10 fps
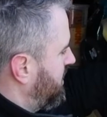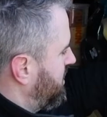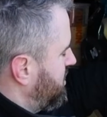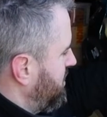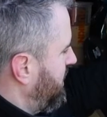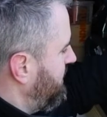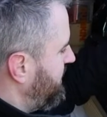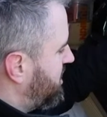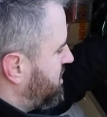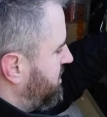So you want to
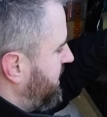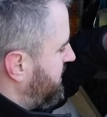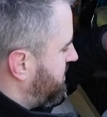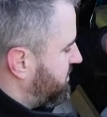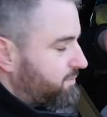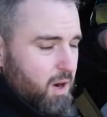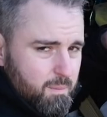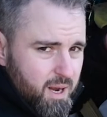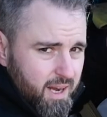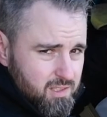make sure that it's as far
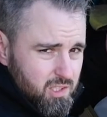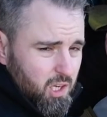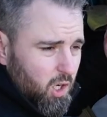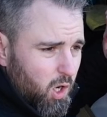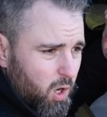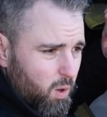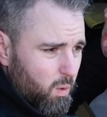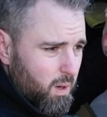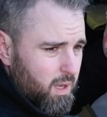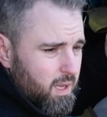back as it can go